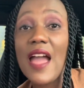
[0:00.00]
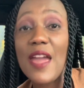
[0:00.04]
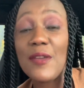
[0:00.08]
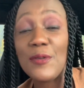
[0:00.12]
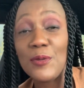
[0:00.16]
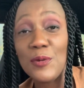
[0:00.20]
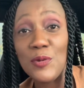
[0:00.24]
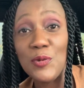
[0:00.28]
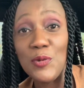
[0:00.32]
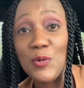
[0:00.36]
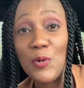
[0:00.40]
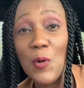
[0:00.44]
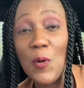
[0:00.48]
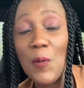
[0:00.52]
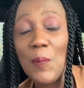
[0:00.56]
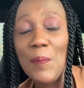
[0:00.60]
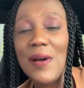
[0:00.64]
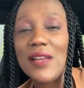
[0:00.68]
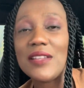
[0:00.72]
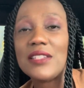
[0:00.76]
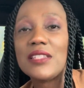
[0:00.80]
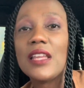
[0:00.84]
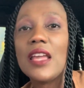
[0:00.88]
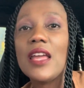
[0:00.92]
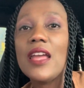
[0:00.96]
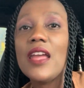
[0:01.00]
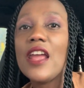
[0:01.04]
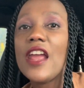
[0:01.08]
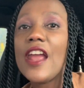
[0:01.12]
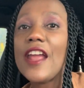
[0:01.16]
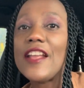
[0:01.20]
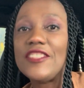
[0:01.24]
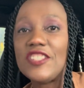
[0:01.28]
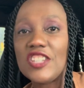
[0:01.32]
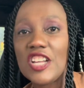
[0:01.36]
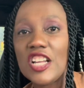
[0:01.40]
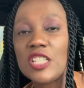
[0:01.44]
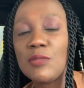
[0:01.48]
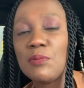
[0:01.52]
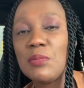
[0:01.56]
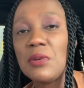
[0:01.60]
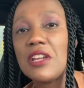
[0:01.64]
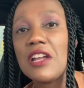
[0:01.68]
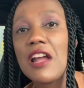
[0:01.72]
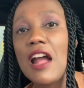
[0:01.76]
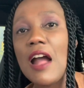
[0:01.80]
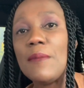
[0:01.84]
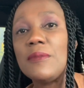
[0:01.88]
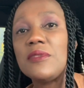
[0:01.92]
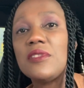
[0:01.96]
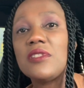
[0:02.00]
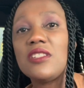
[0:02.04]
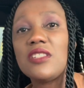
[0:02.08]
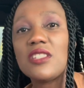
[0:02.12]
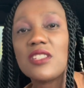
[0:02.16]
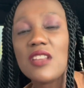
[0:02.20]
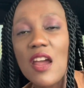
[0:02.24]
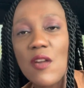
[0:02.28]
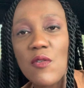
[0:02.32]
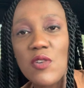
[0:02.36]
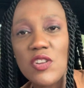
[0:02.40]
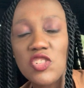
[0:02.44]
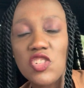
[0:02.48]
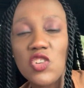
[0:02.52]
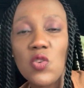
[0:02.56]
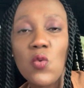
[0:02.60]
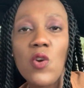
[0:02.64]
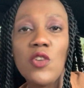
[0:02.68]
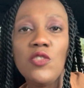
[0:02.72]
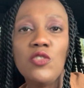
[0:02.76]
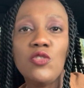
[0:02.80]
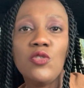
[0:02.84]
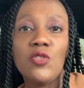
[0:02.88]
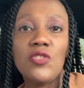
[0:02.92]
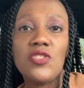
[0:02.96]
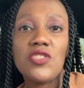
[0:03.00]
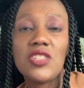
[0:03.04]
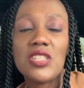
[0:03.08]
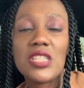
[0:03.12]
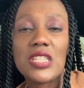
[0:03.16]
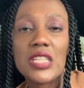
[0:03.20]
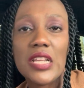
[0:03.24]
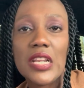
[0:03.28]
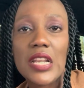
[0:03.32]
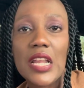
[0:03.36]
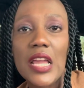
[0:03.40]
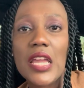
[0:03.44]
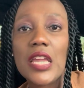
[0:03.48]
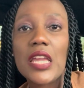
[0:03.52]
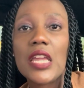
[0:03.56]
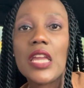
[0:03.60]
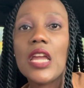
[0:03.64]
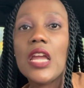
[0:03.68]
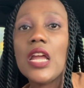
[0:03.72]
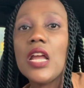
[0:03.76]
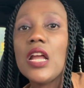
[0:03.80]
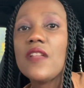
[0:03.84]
I don't know, but it just becomes discouraging when you don't see like